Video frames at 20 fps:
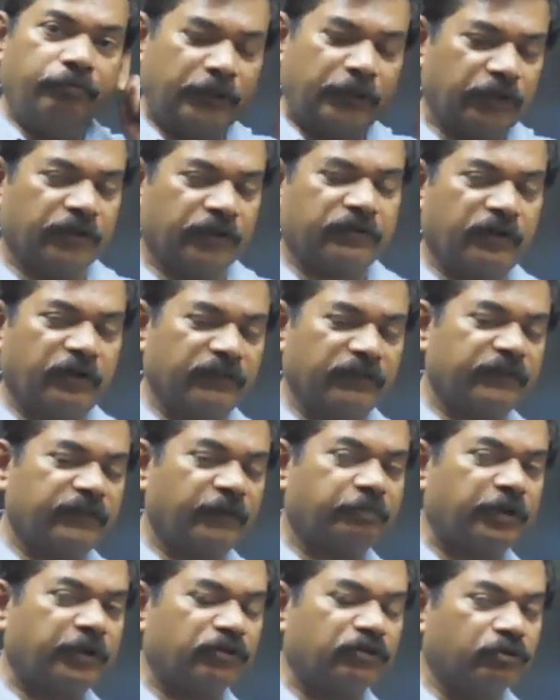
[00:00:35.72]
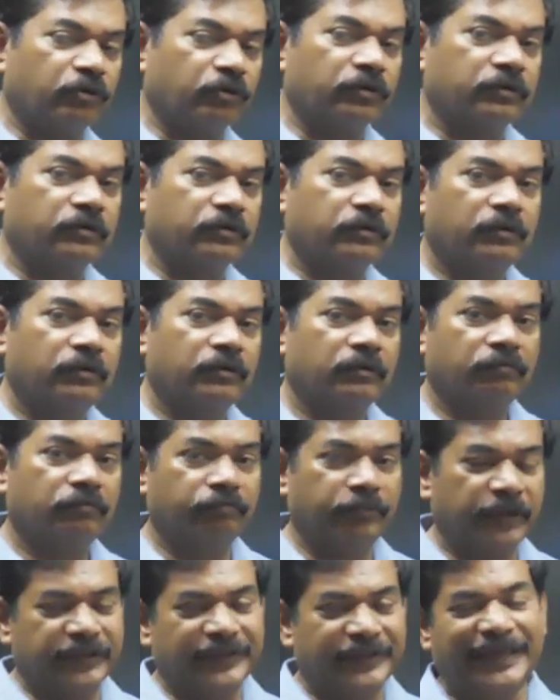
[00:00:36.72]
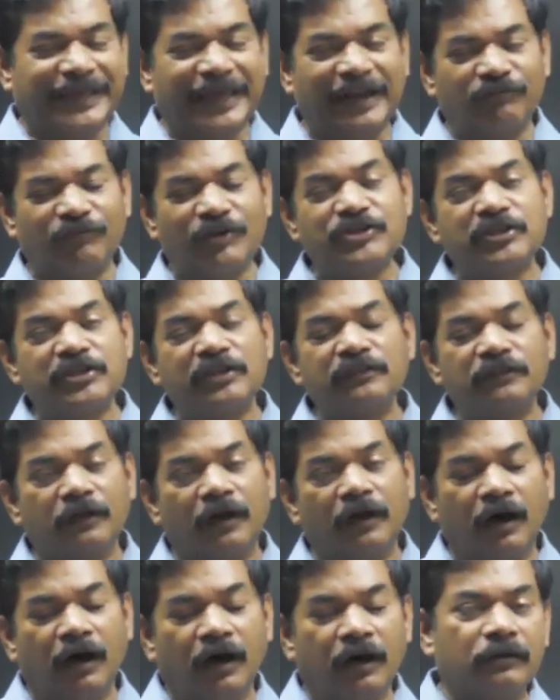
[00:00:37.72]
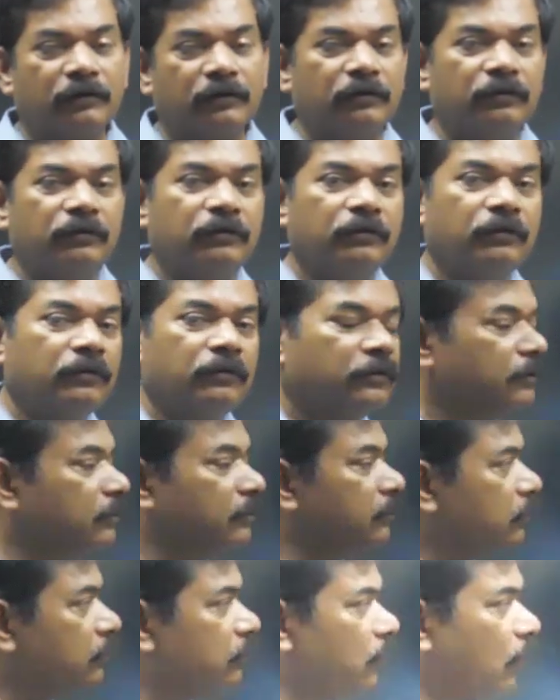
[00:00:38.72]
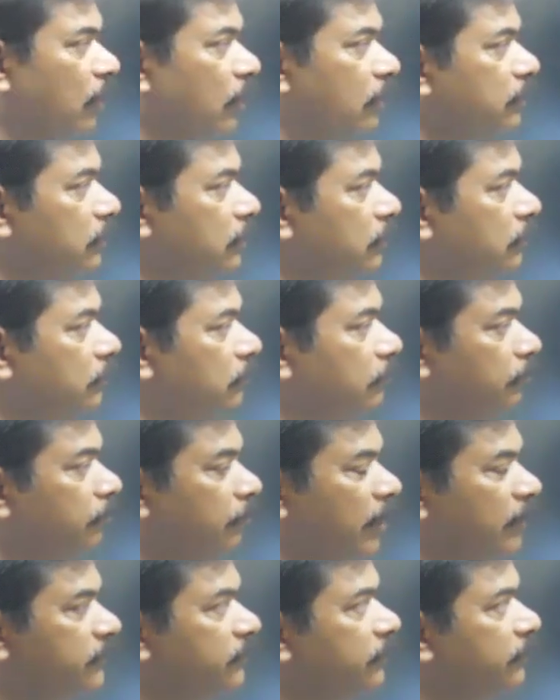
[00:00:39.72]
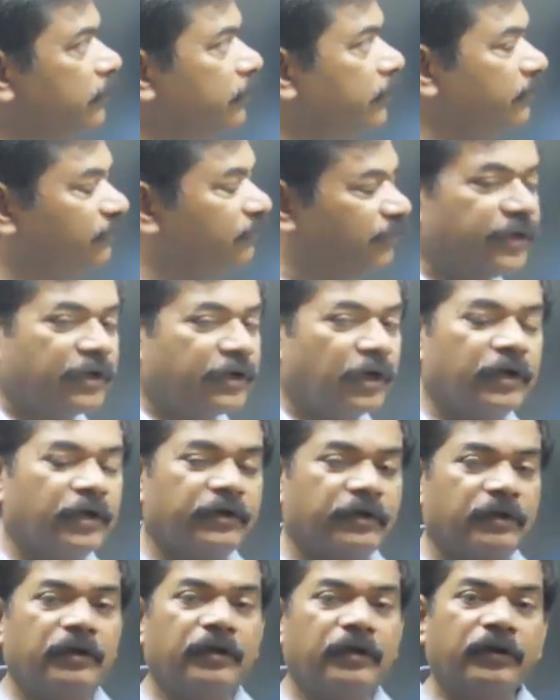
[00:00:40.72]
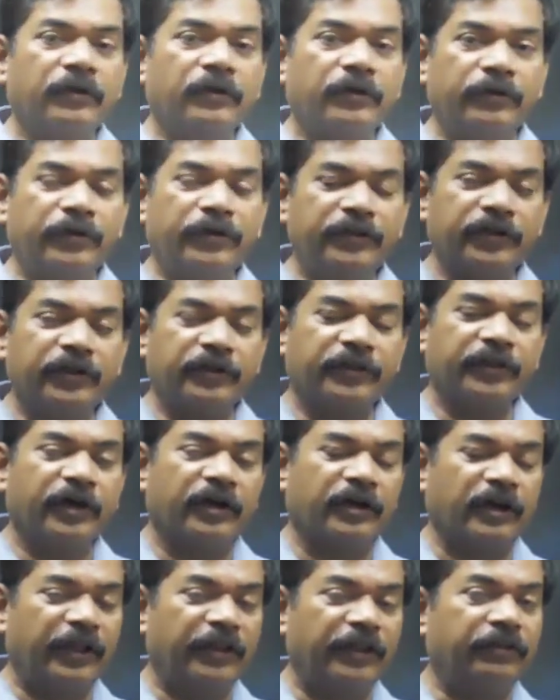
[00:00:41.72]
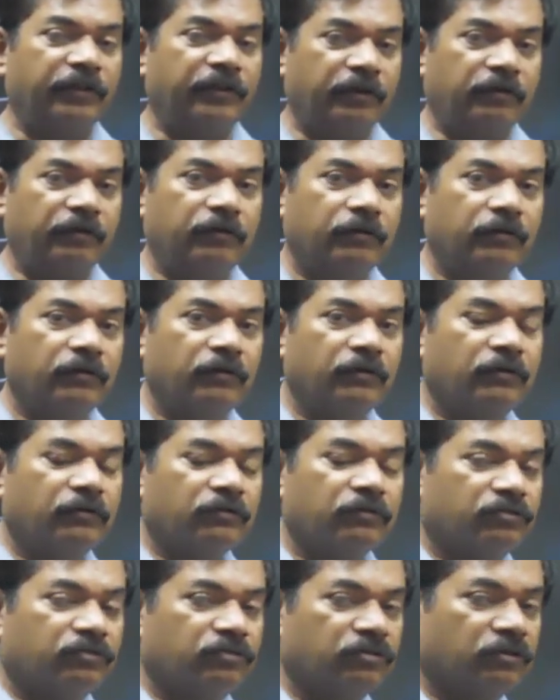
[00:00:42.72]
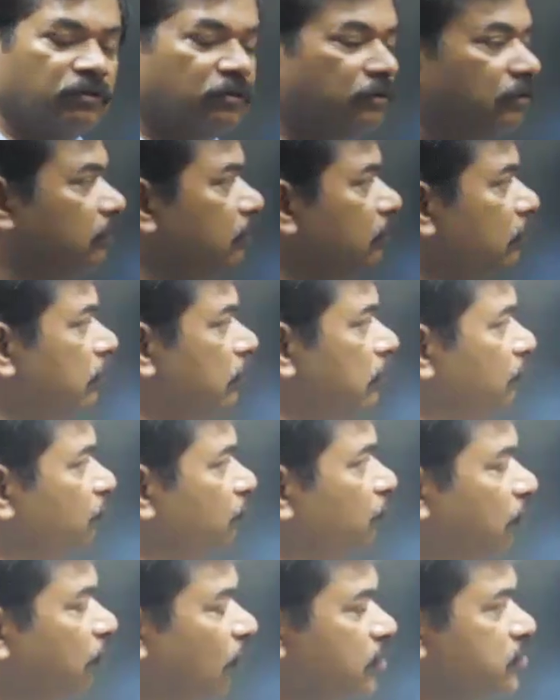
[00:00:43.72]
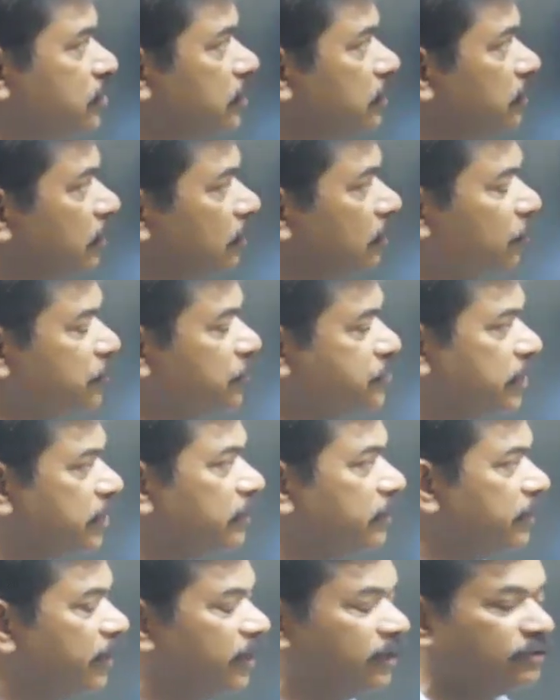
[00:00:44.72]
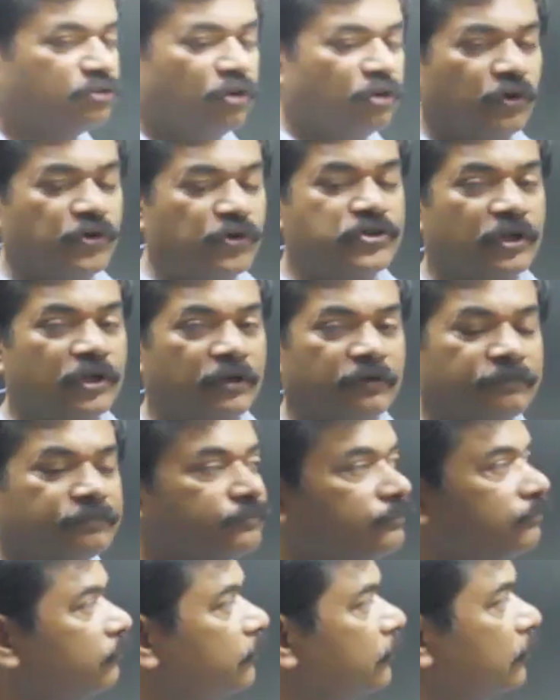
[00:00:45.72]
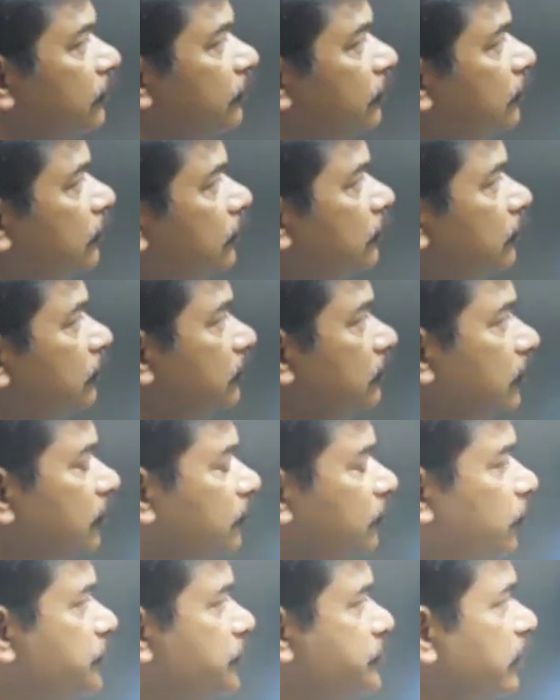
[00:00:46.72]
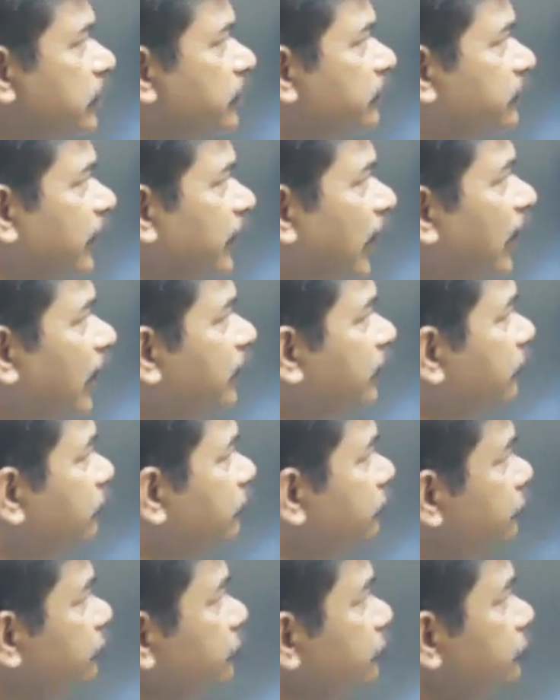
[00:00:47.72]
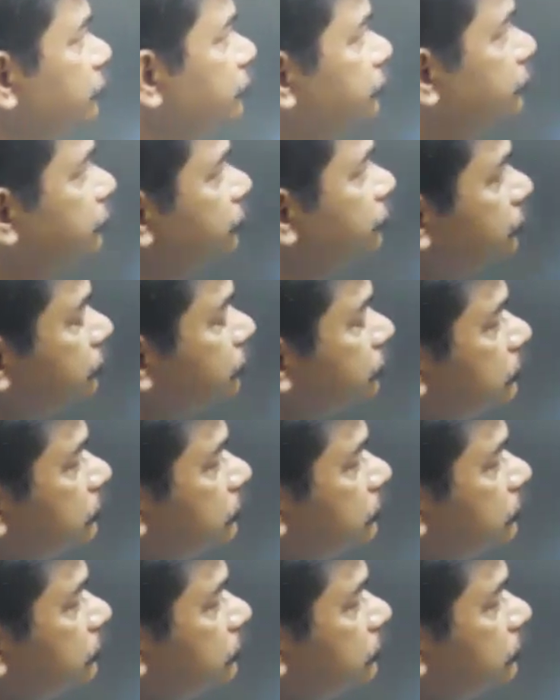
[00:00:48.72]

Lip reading: because the concept is good, but the calculations are not much difficult, neither they are lengthy. So, watch the question and solution. The question is that there